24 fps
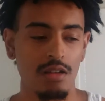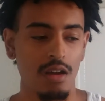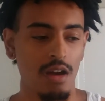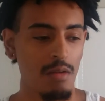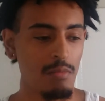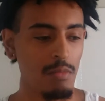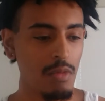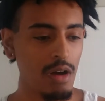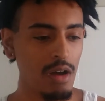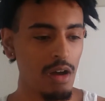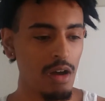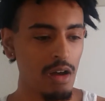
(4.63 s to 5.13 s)

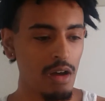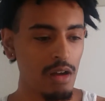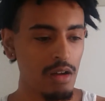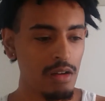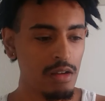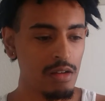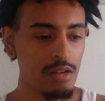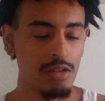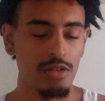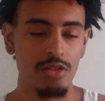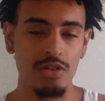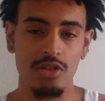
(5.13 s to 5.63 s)

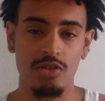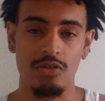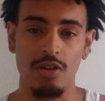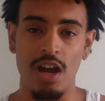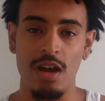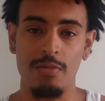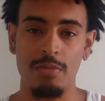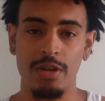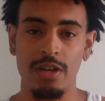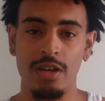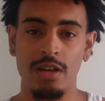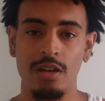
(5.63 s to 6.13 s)
I'm
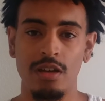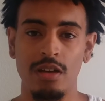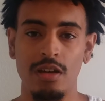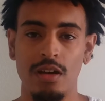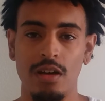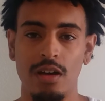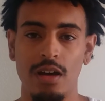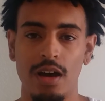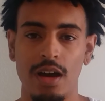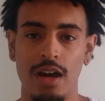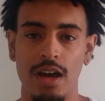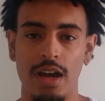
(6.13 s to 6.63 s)
Scrappy.
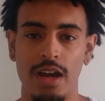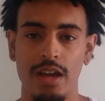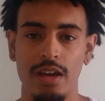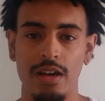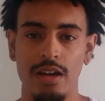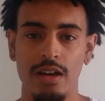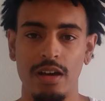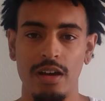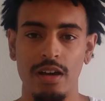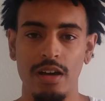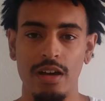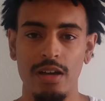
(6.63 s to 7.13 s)
I
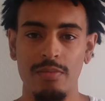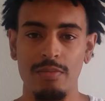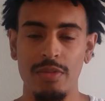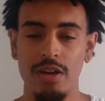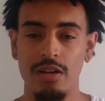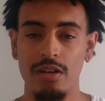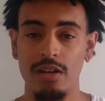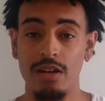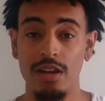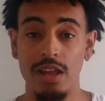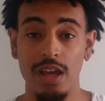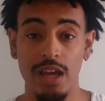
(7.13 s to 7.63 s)
am
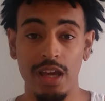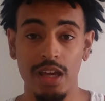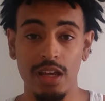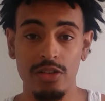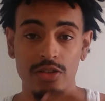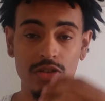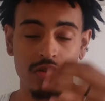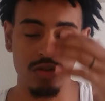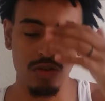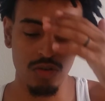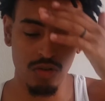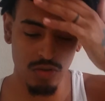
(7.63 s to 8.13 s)
here
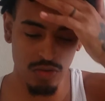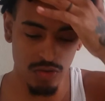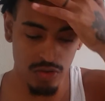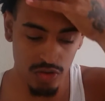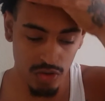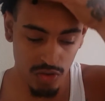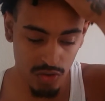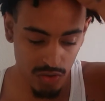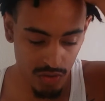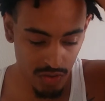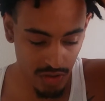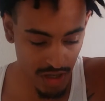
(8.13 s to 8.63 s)
today to
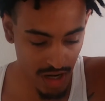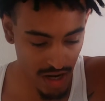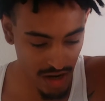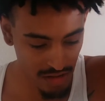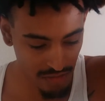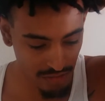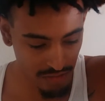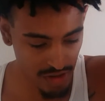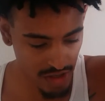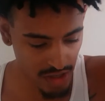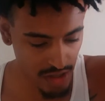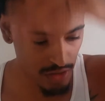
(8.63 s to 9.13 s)
do kind
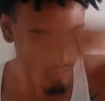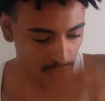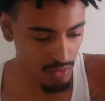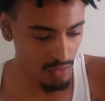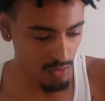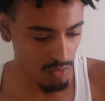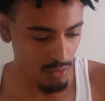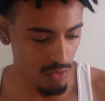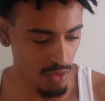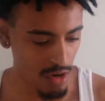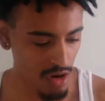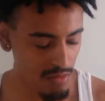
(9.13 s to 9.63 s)
of a
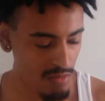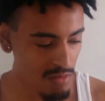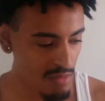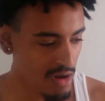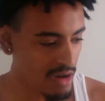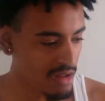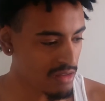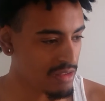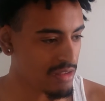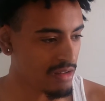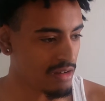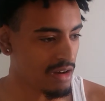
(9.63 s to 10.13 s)
1
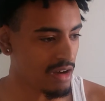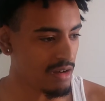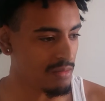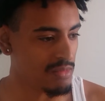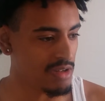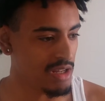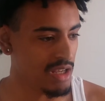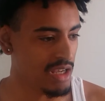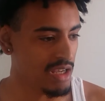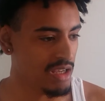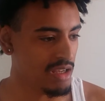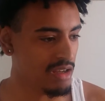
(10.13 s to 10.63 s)
month
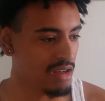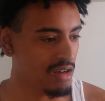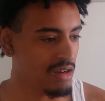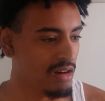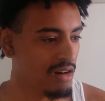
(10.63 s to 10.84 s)
update.